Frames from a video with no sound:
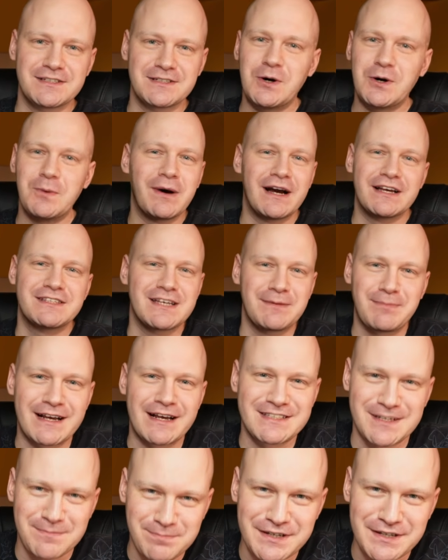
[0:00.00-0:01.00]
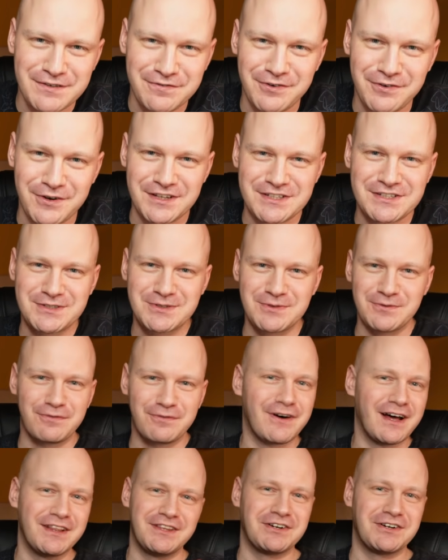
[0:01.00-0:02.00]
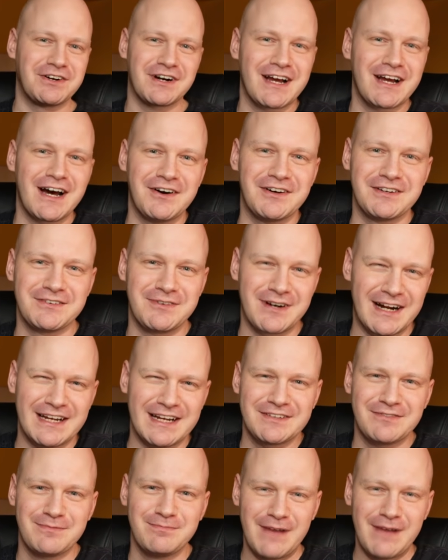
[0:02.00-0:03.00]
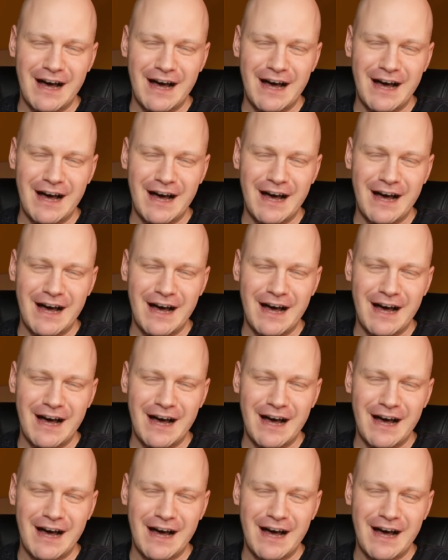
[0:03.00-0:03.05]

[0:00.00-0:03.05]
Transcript: go buy some XRP first to fund your account, right?